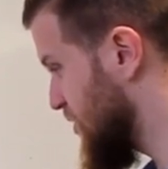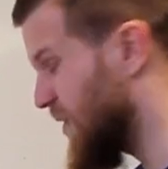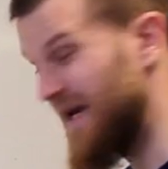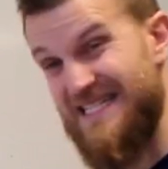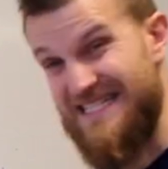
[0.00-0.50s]

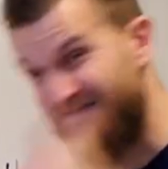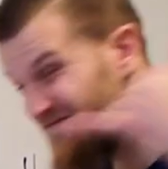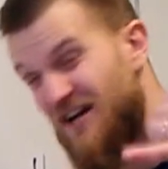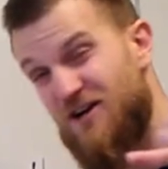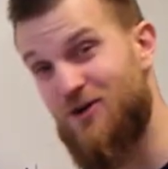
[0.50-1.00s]
quality,
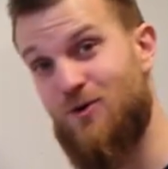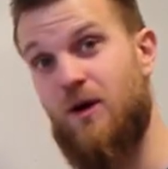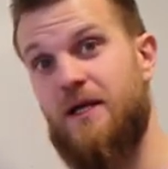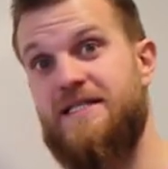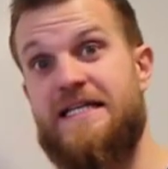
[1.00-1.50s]
very good
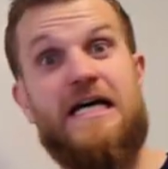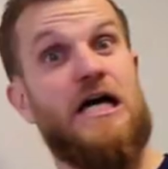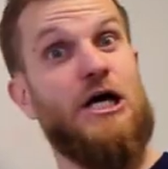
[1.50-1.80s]
quality.